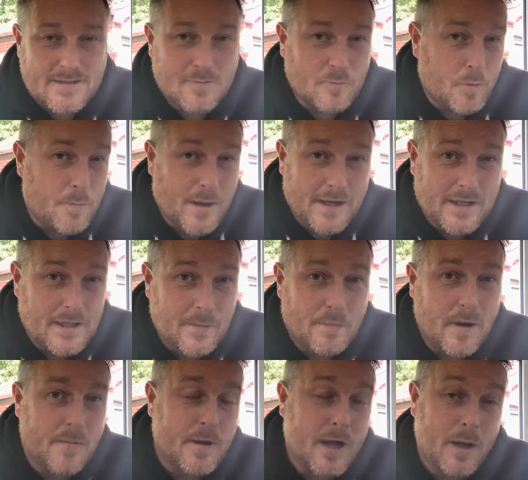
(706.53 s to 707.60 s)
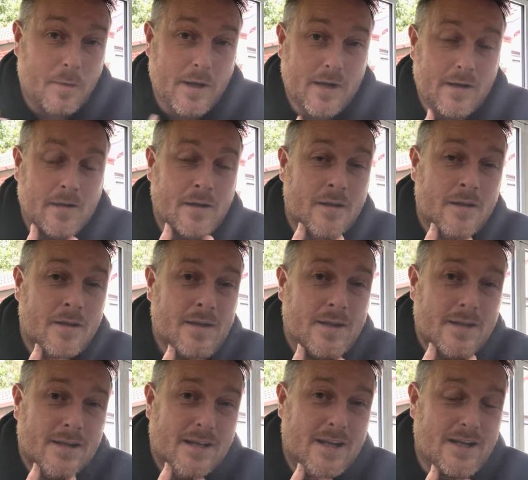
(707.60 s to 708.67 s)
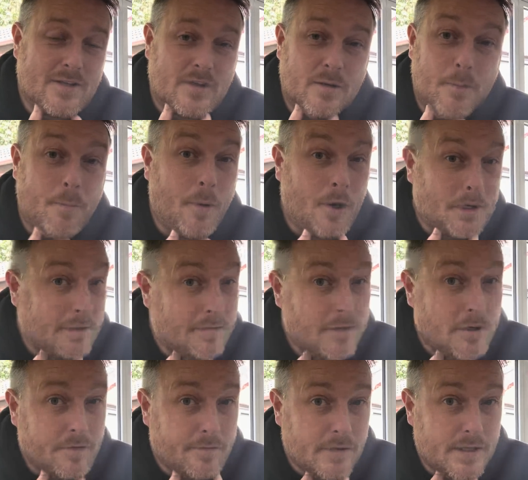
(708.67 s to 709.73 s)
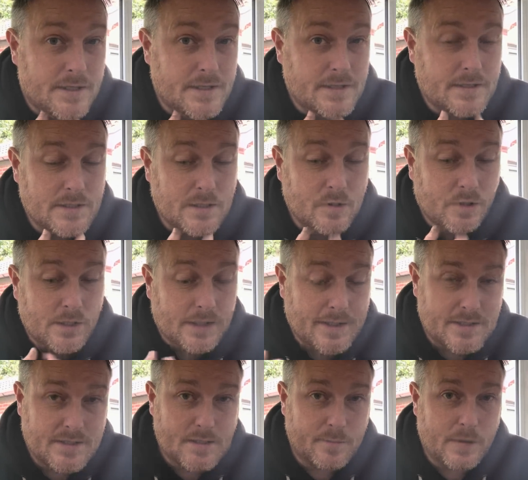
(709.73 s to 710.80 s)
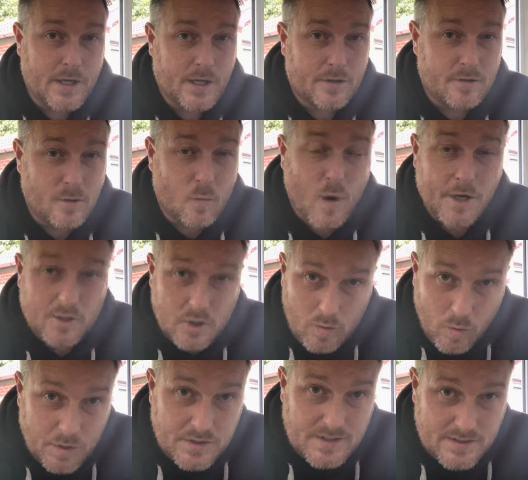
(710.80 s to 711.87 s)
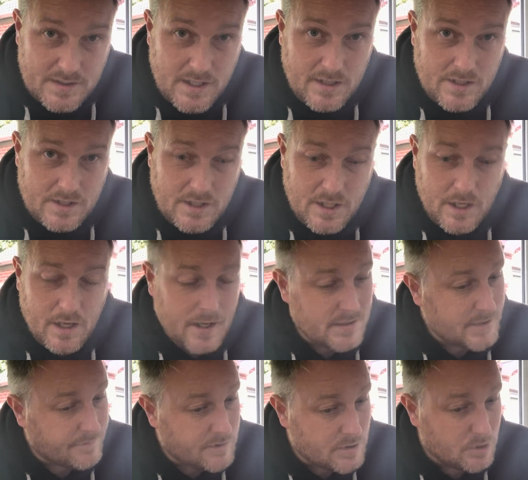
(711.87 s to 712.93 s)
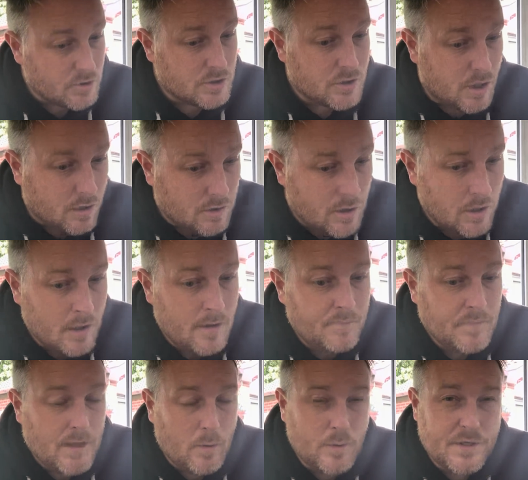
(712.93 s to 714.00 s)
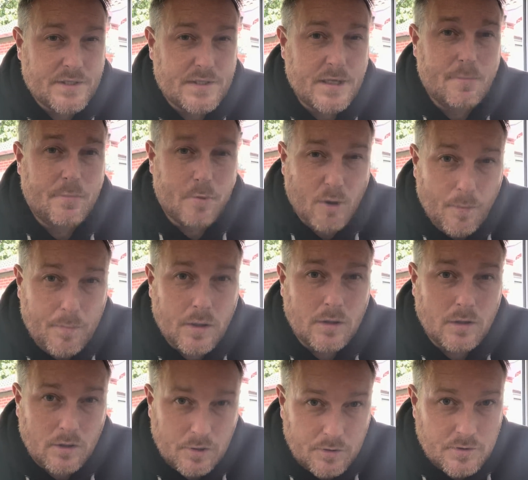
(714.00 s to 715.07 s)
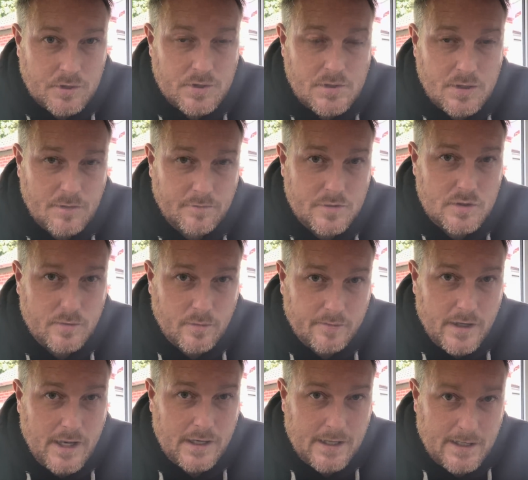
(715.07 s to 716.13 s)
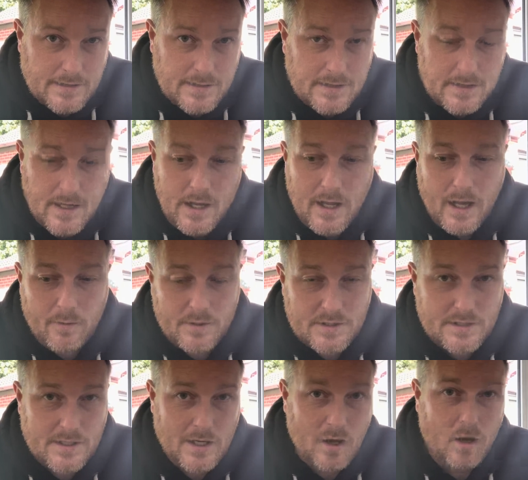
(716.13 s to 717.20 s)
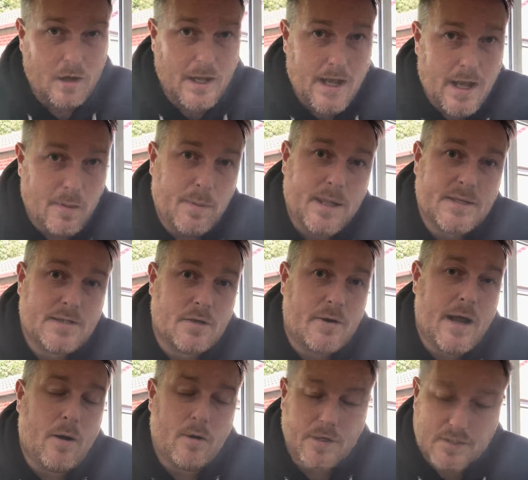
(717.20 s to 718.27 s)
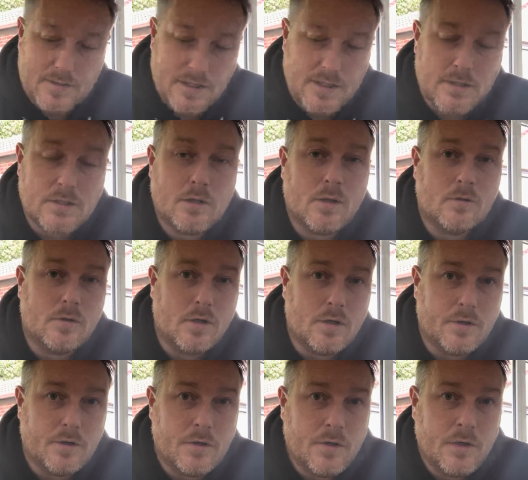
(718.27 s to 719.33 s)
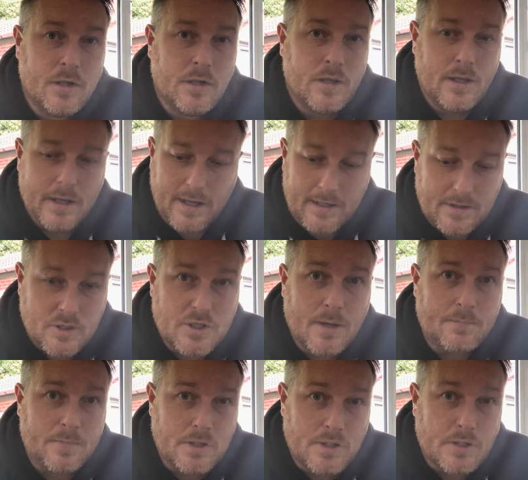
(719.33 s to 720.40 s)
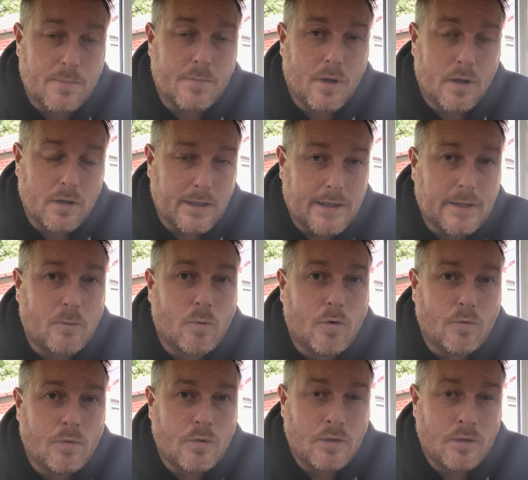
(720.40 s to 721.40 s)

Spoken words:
back in the Prem, aren't we? And it's going to be more difficult for these younger lads to break through. What I do want to see this year, as I've touched on, I want to see proper loans for some of our lads. I want to see Ollie Arblaster out on a season-long loan in Championship or League One.